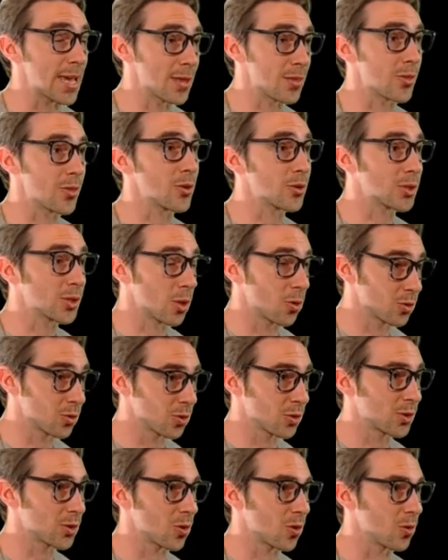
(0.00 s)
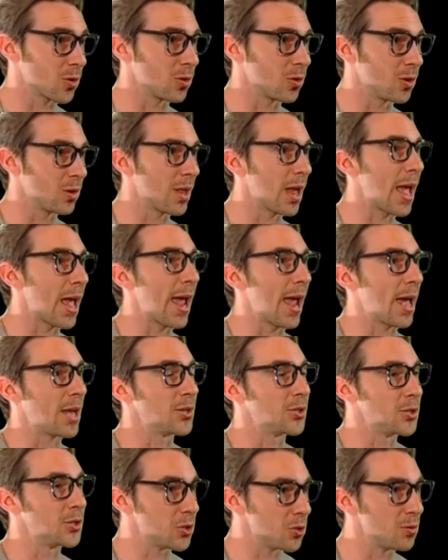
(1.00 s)
in their social circle
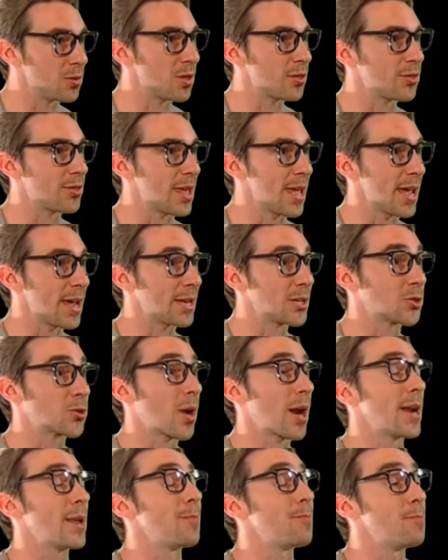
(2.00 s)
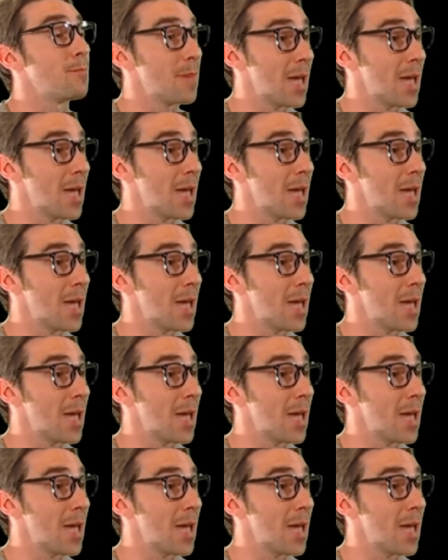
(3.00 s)
and do the thing and try to